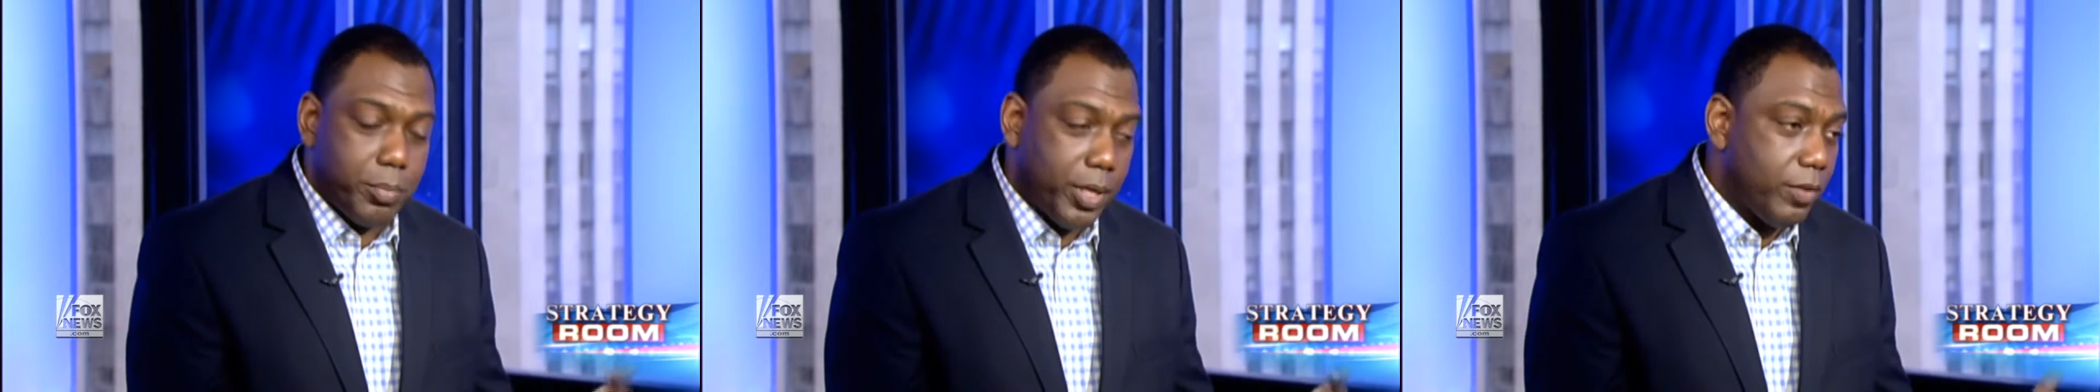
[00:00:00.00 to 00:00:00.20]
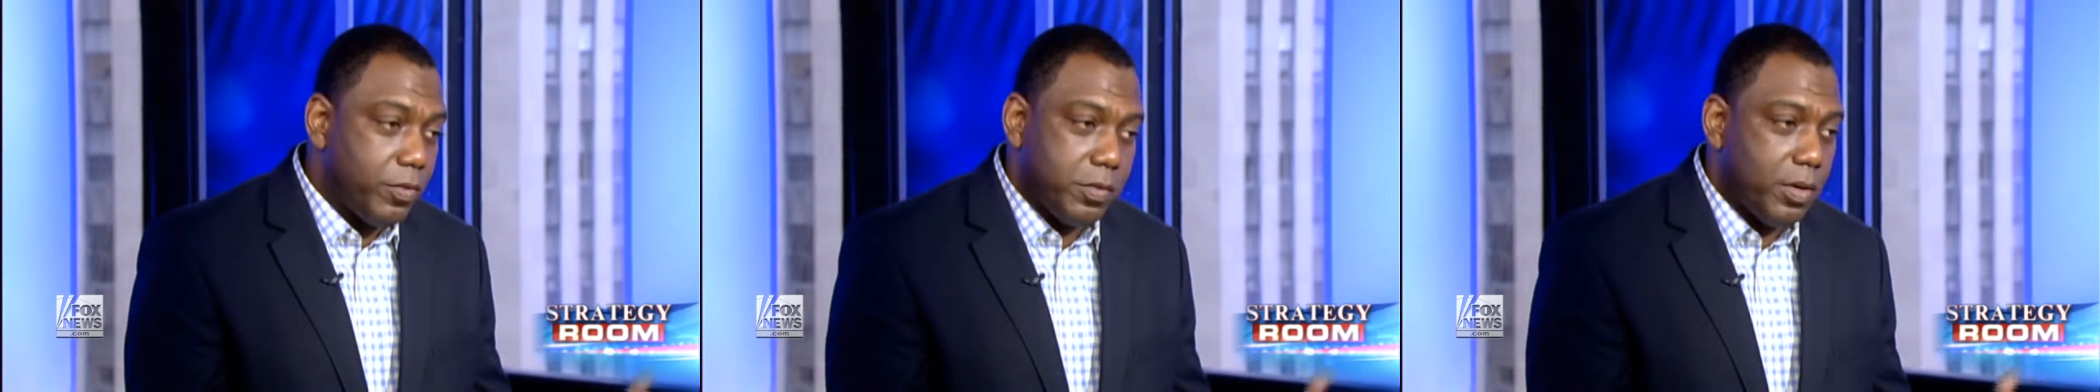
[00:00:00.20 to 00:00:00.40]

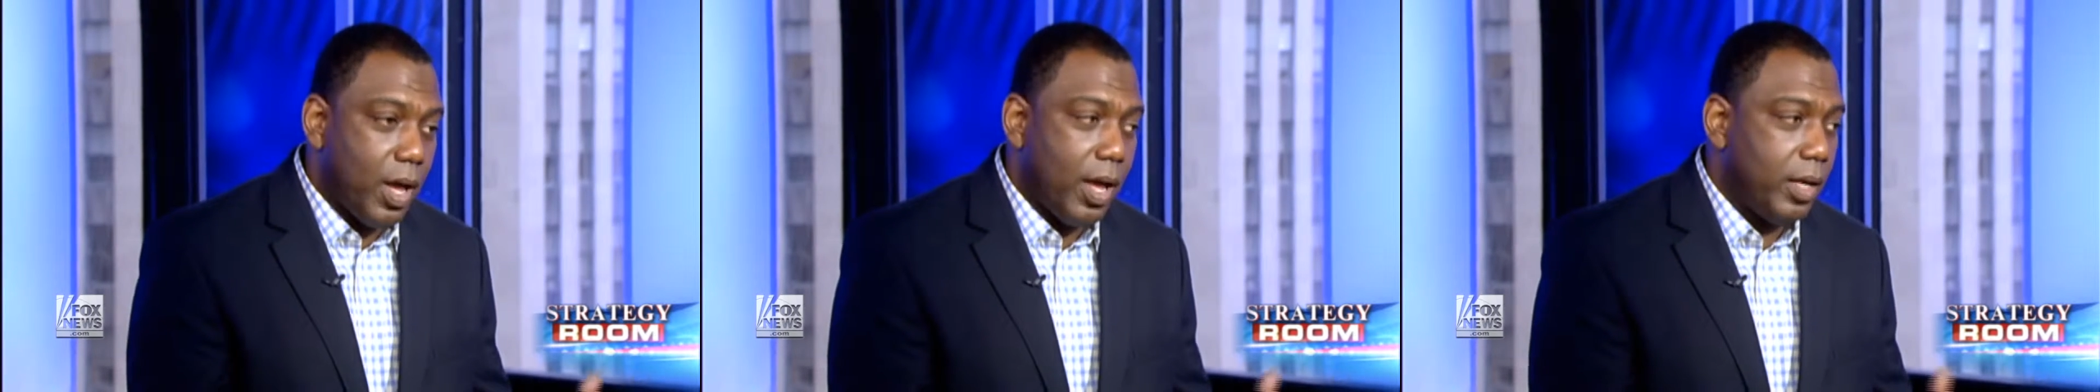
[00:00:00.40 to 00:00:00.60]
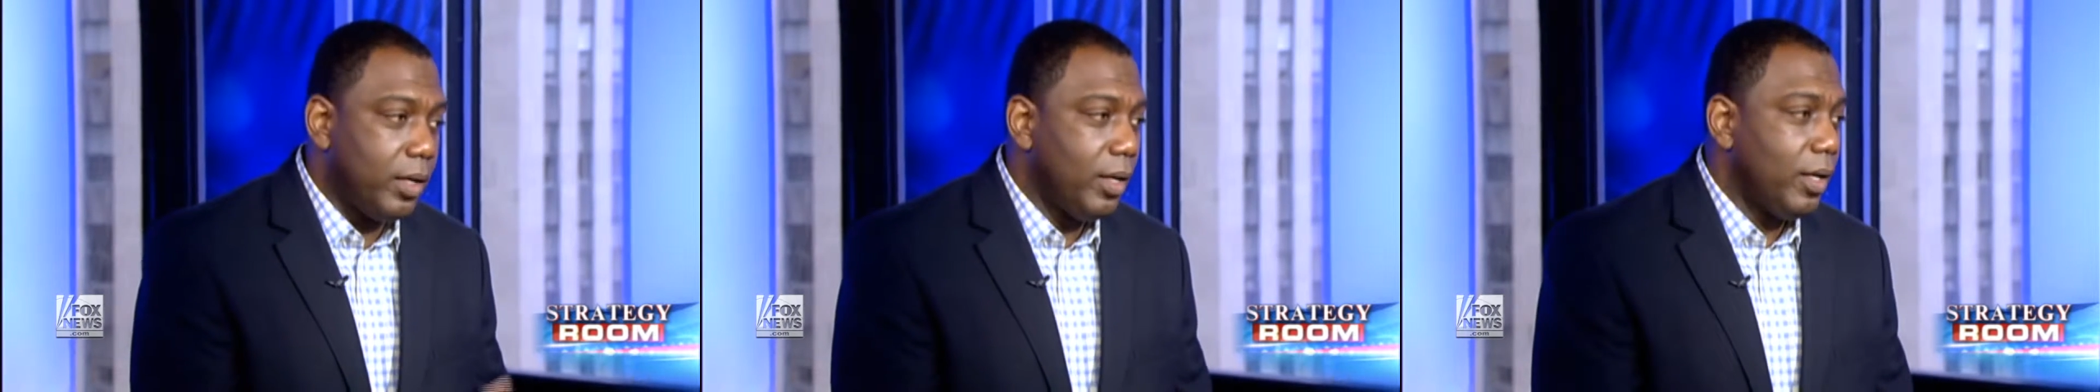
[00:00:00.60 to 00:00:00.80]
but it's
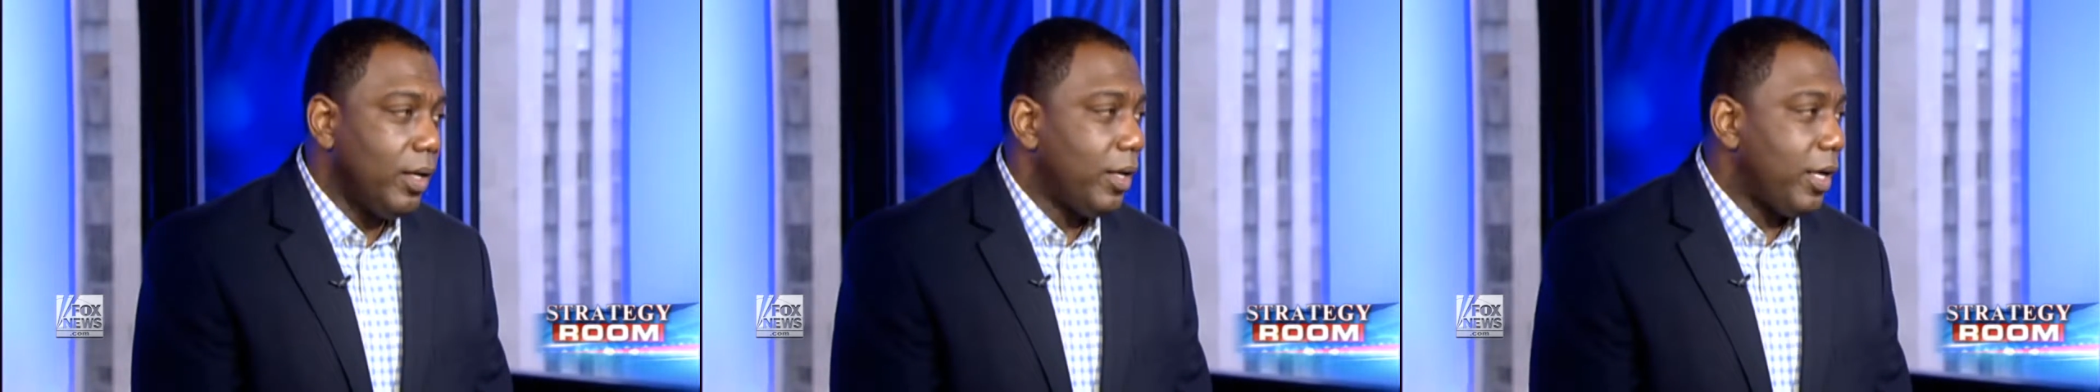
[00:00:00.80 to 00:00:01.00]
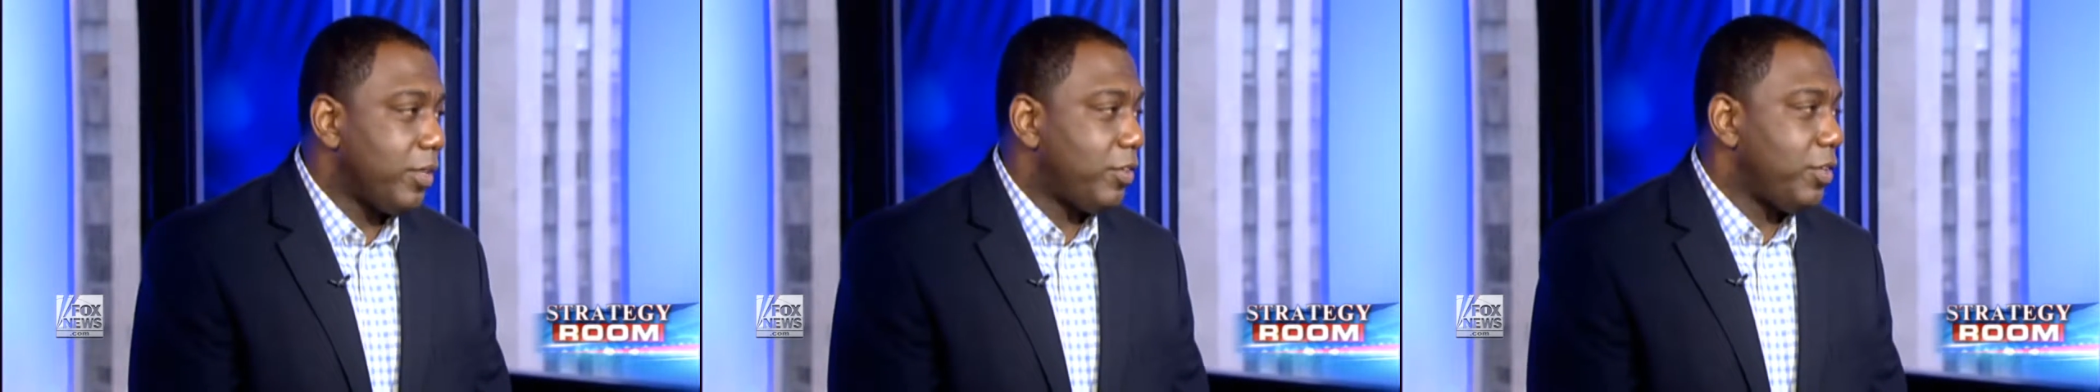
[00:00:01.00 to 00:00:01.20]
not.
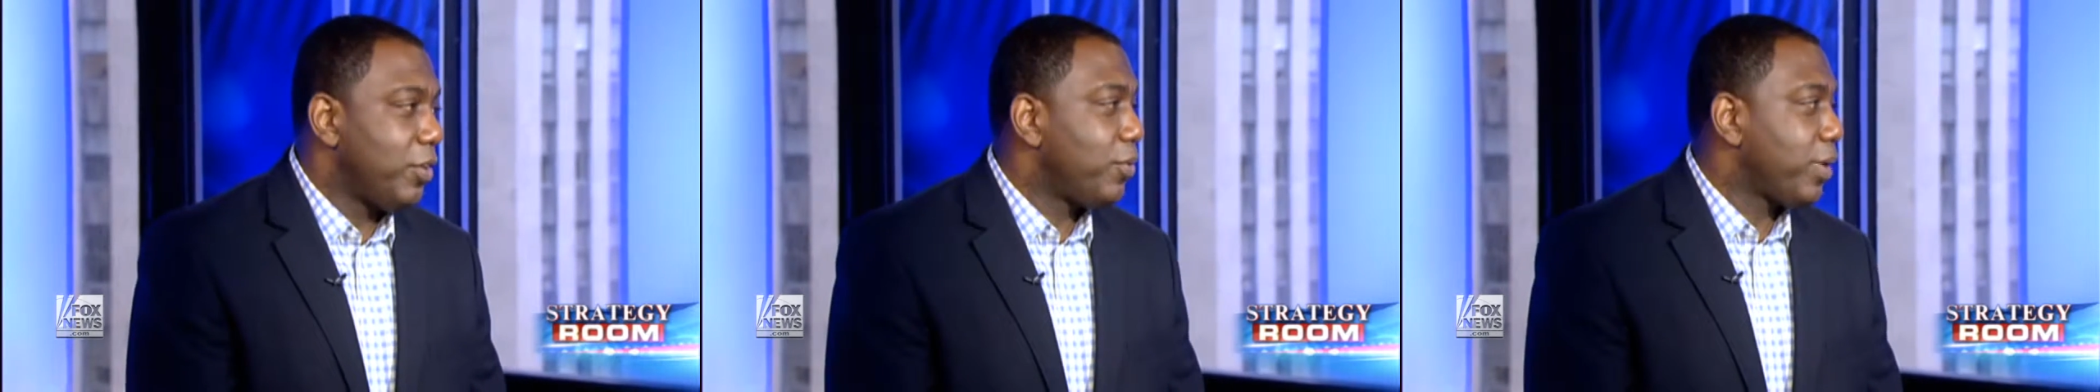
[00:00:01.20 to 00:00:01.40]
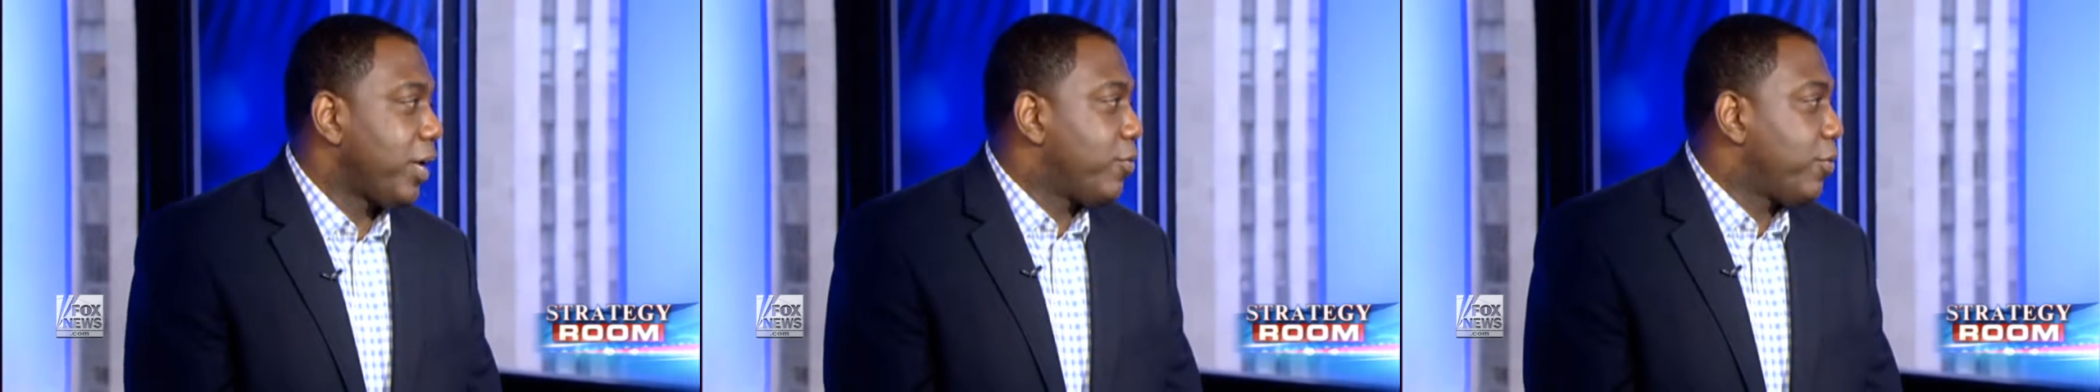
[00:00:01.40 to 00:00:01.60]
You
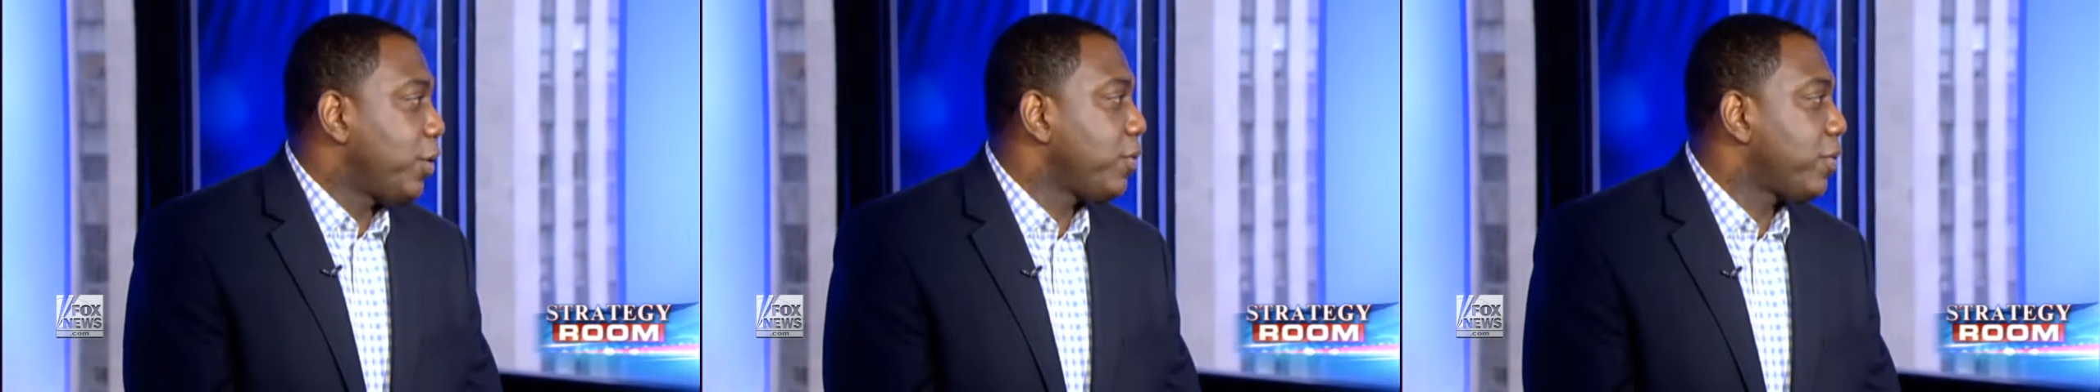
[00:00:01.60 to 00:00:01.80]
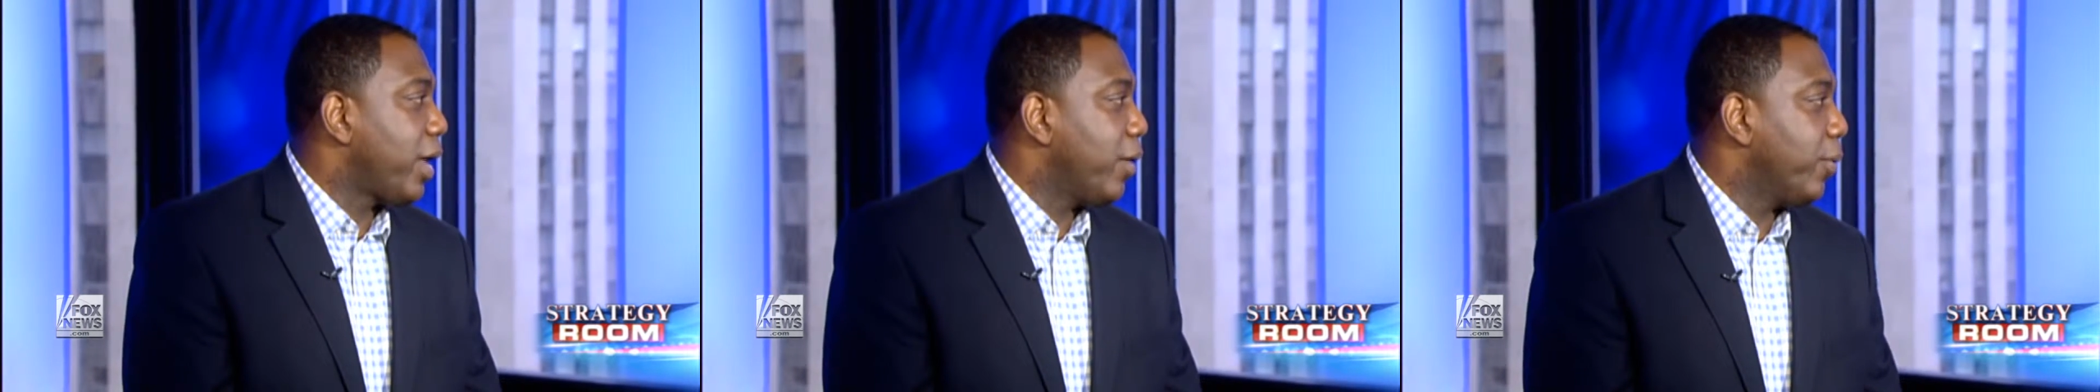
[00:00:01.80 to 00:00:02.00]
don't get
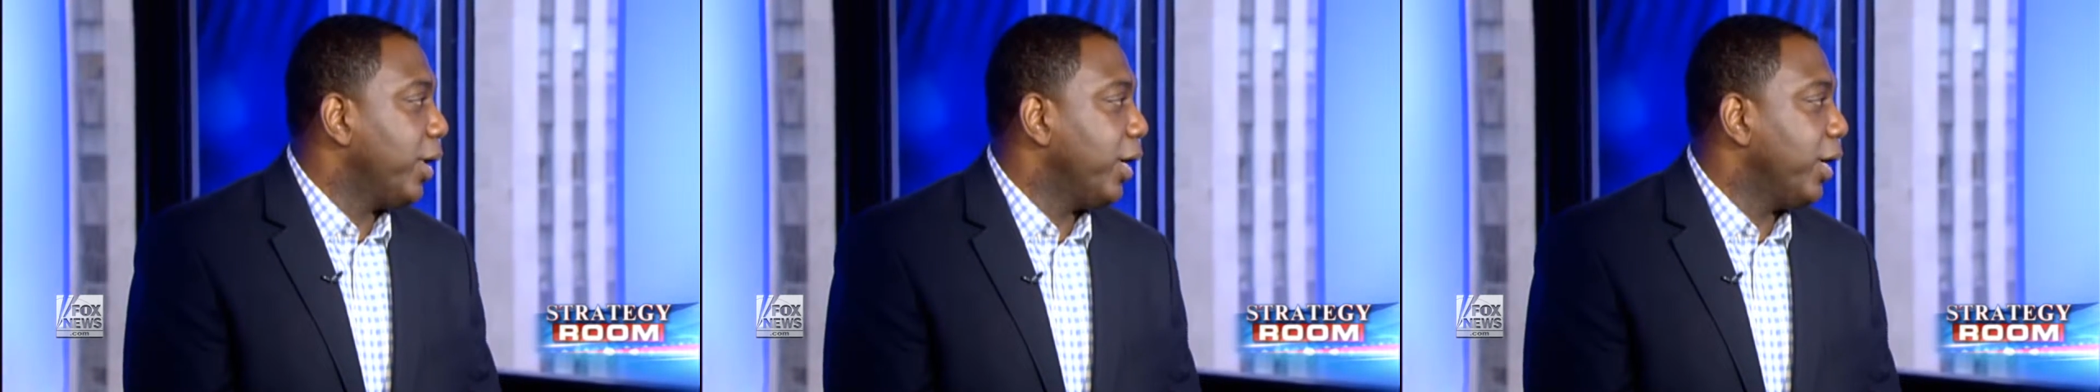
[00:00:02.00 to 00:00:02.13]
votes that way.